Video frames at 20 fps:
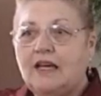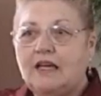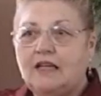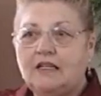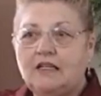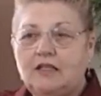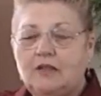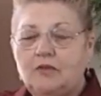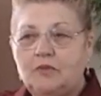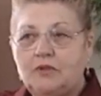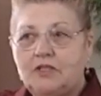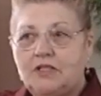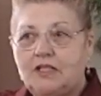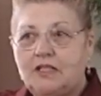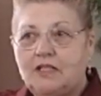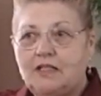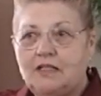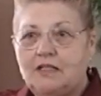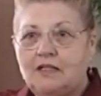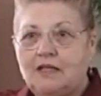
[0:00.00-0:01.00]
It
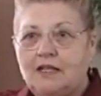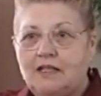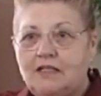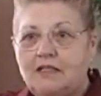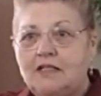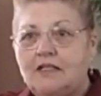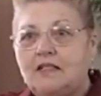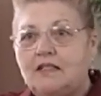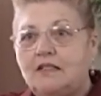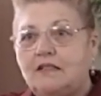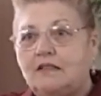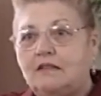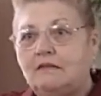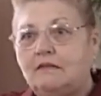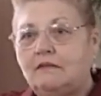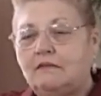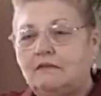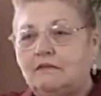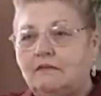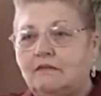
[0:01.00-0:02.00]
was in
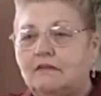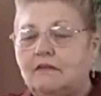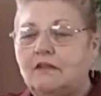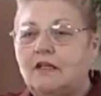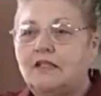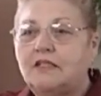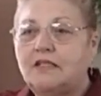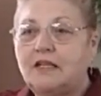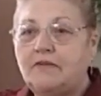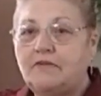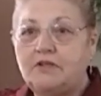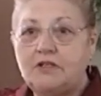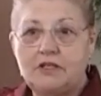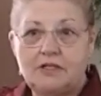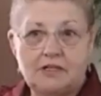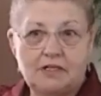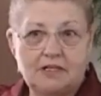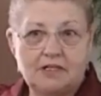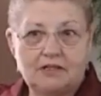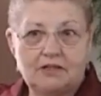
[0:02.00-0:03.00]

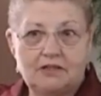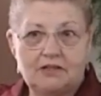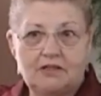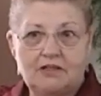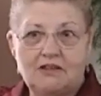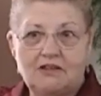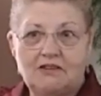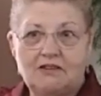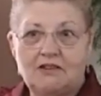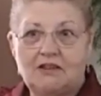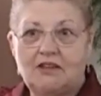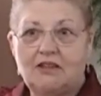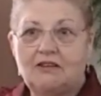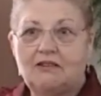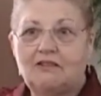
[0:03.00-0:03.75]
1976, the